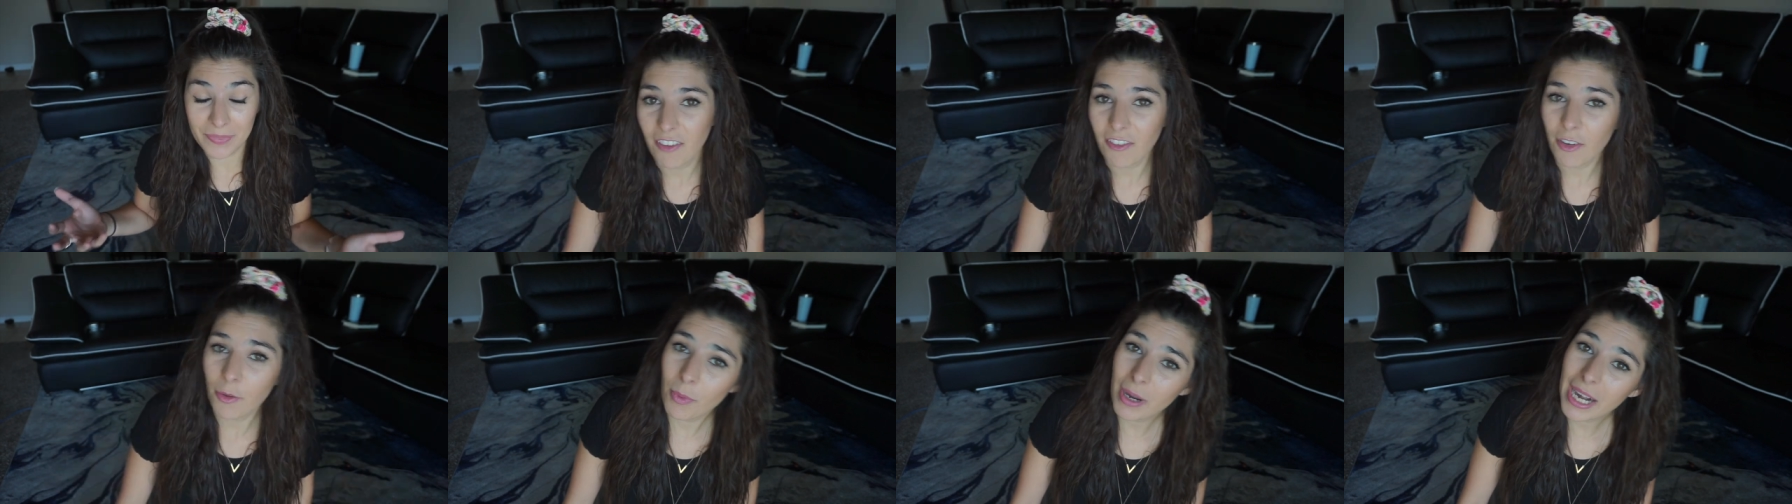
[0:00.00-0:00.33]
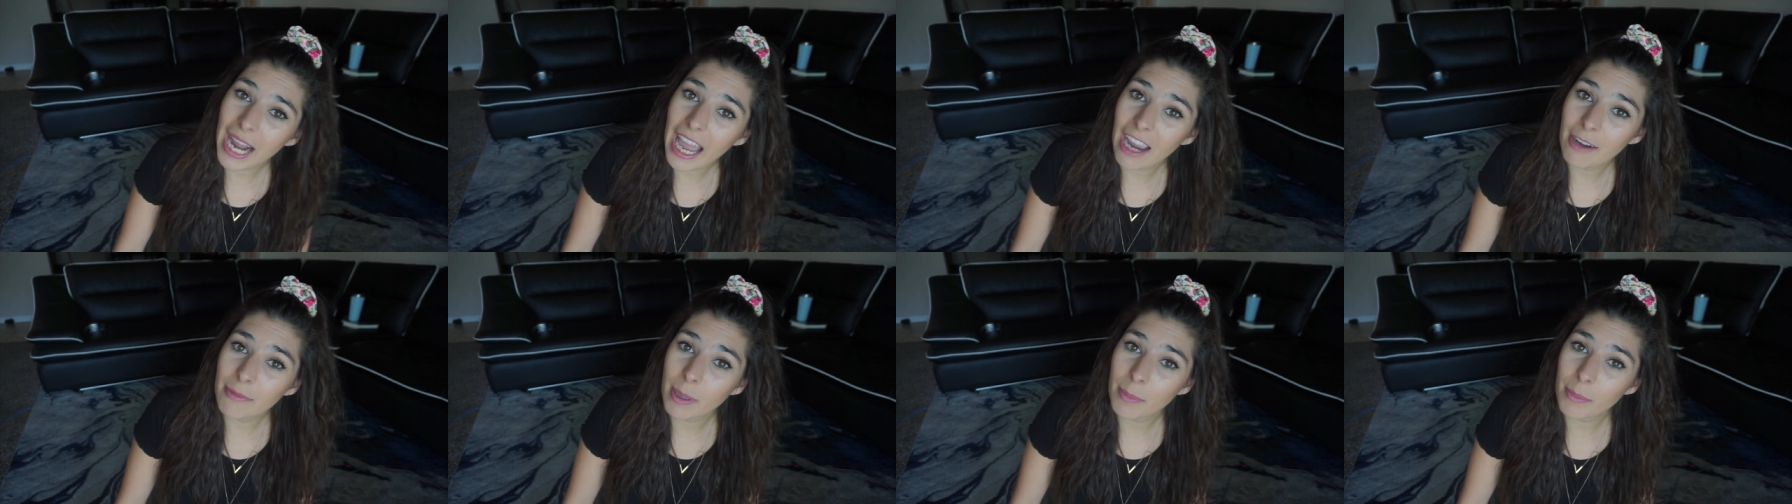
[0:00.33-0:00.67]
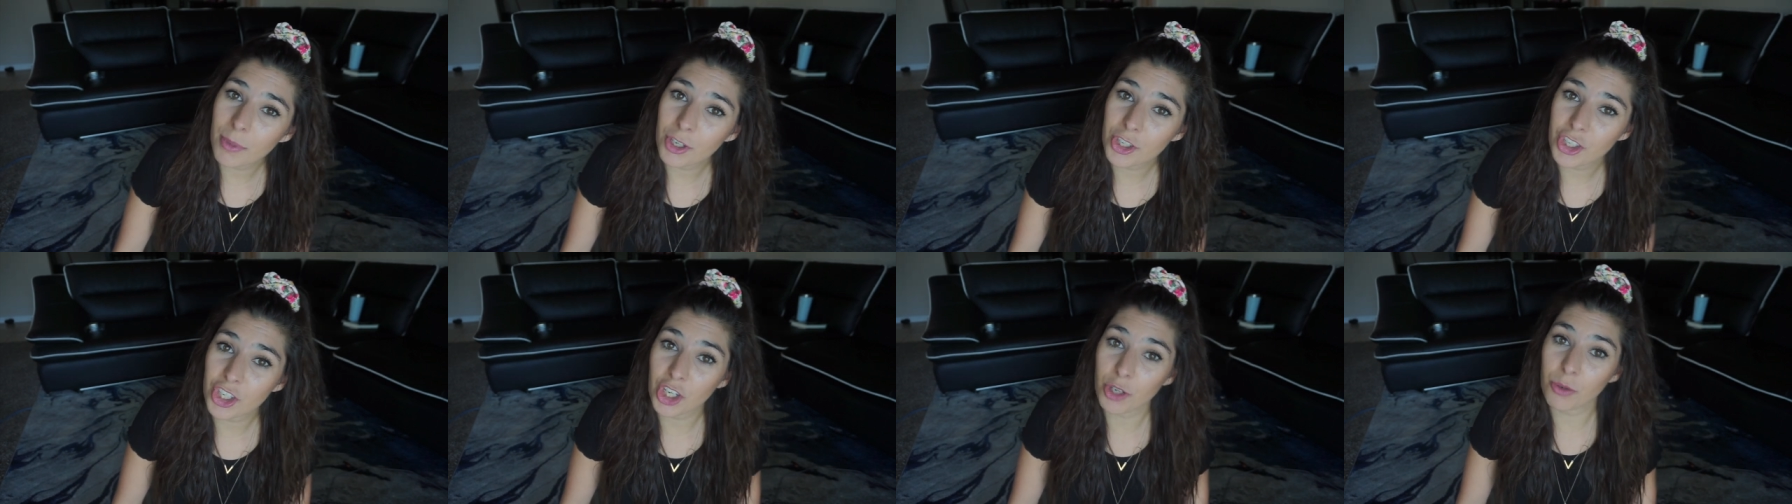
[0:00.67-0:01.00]
From what I
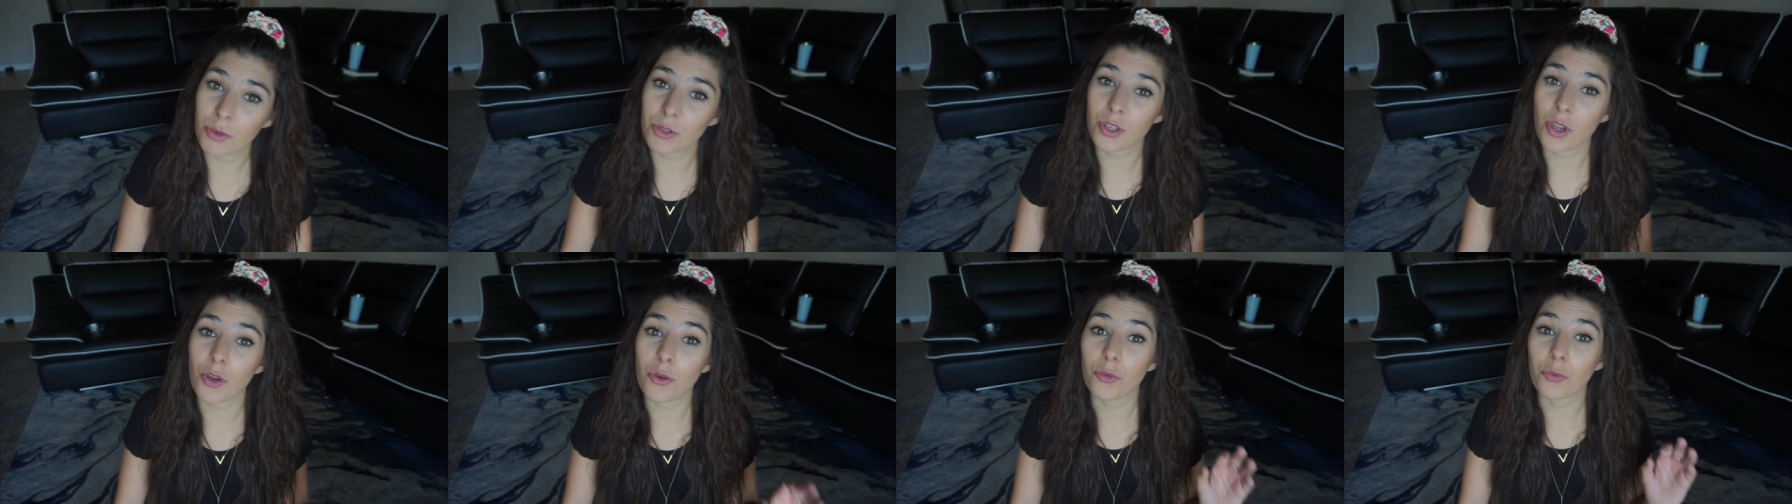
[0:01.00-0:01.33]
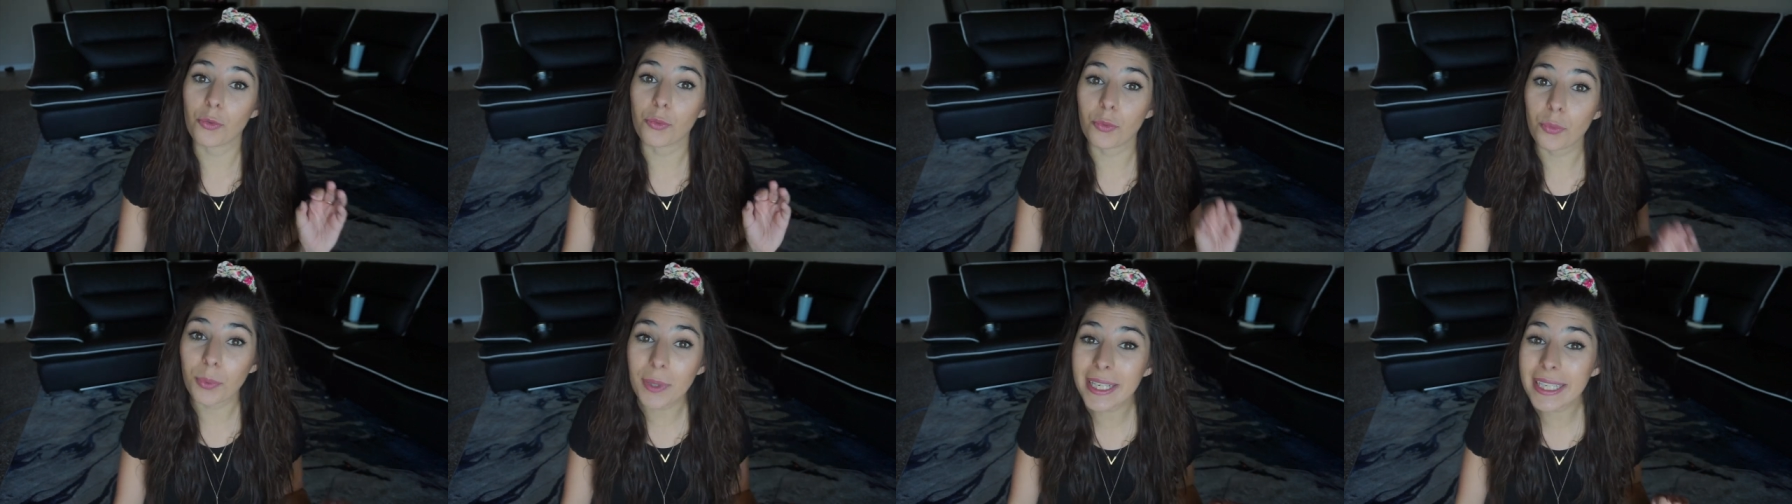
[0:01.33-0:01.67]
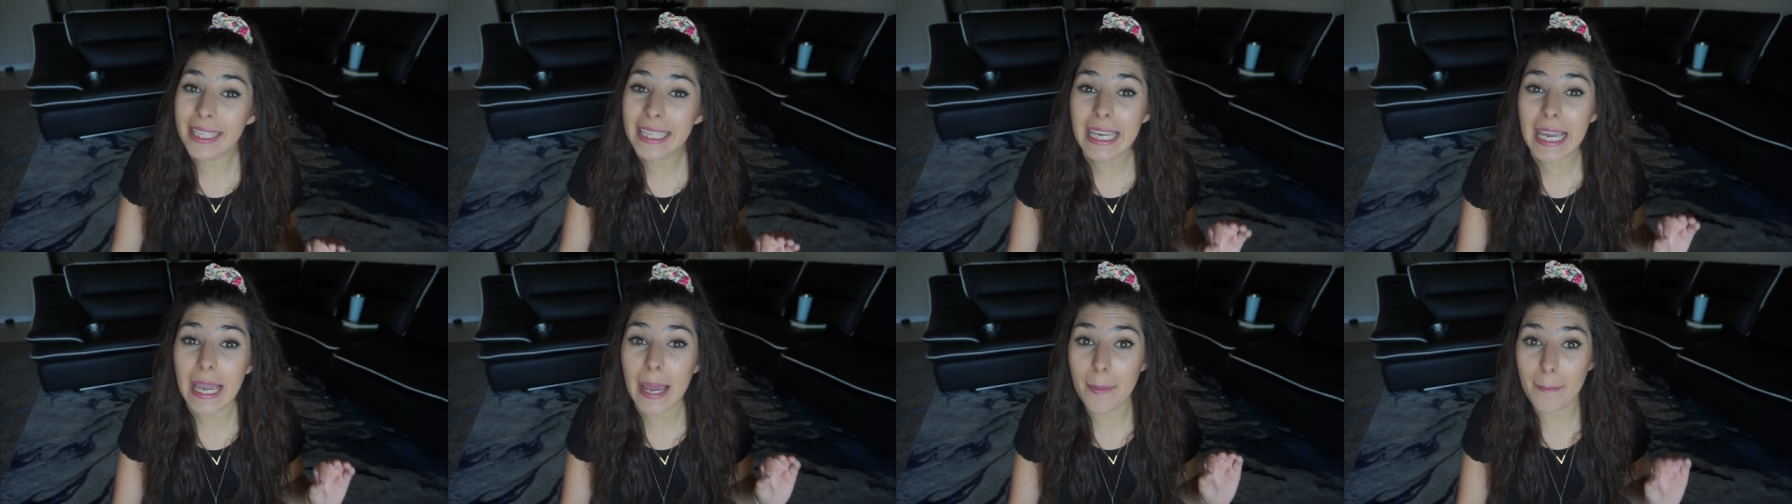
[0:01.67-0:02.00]
remember, she was
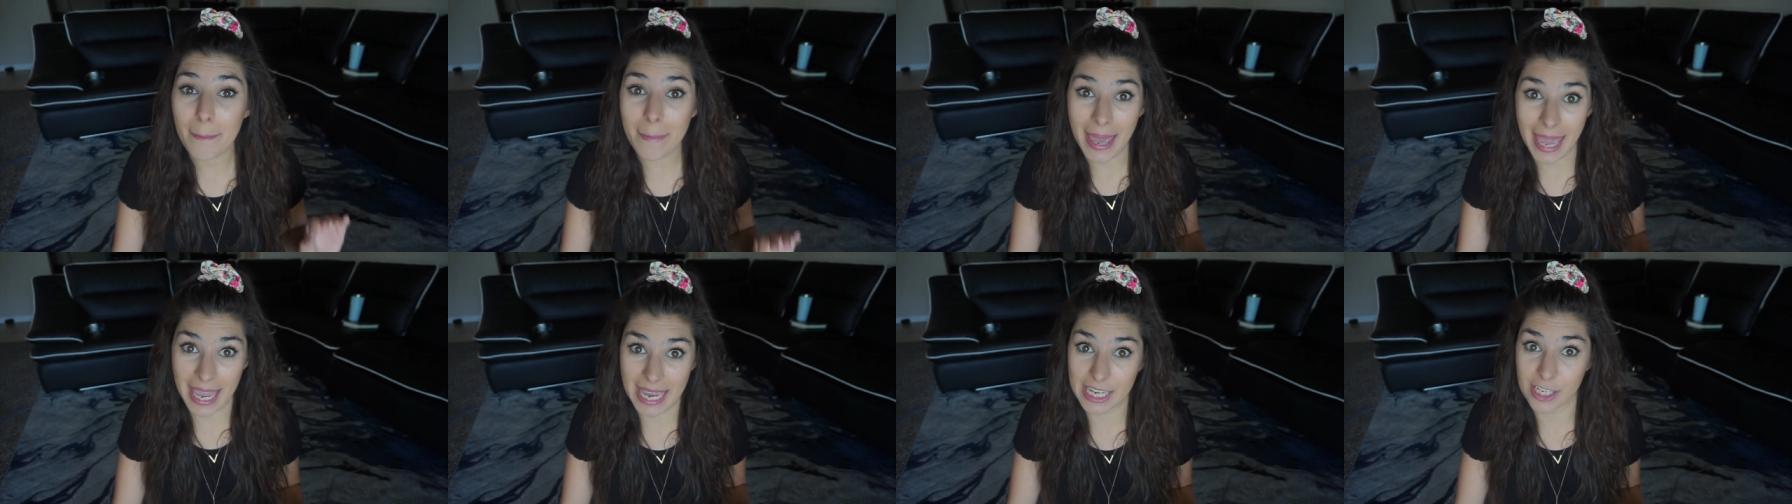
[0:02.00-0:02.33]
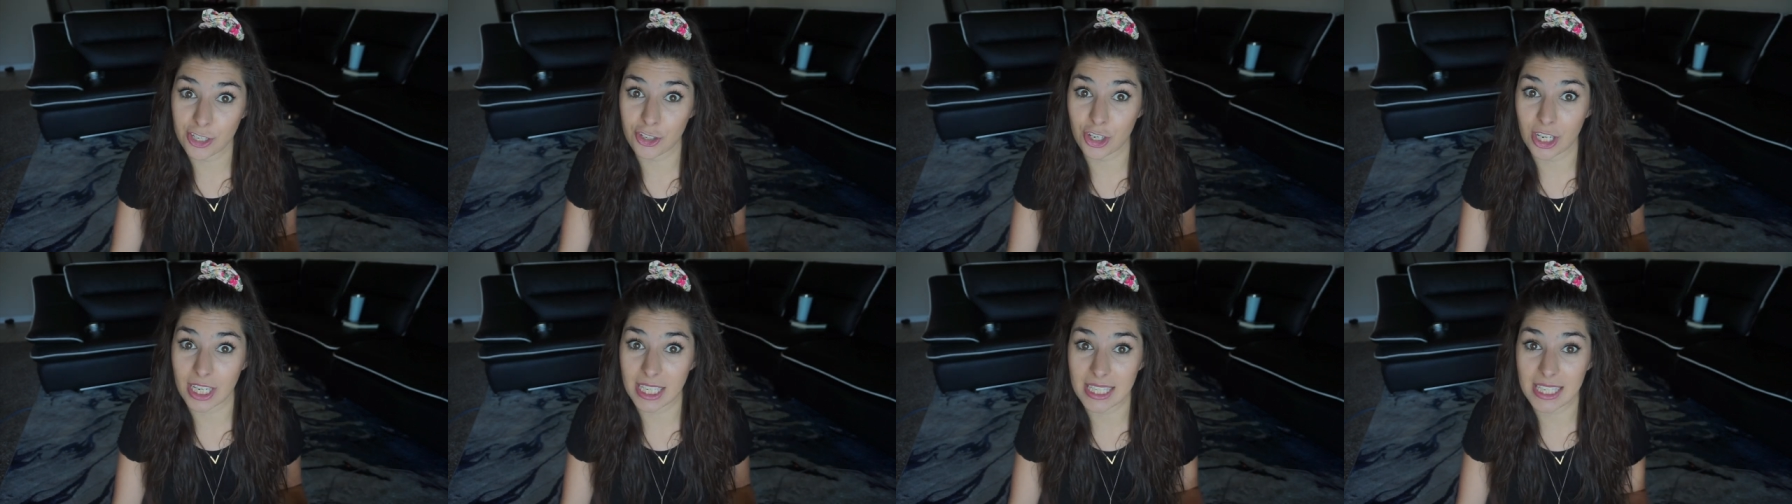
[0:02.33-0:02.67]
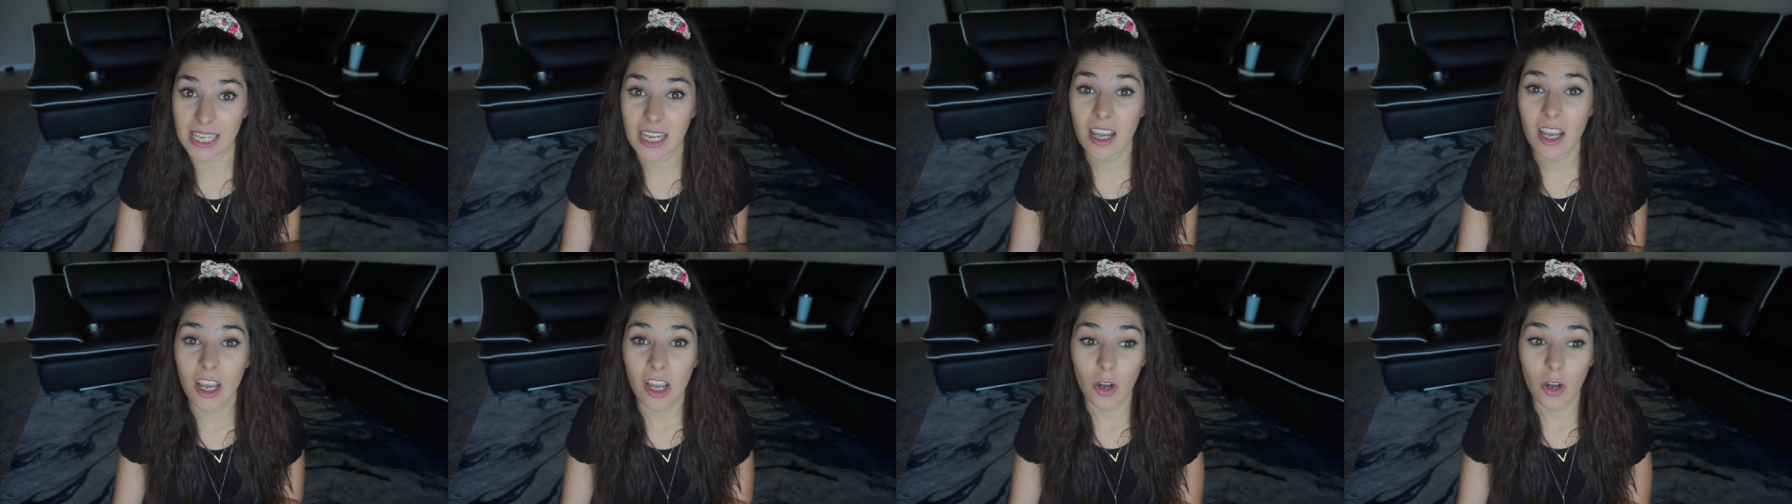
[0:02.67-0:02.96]
really patient.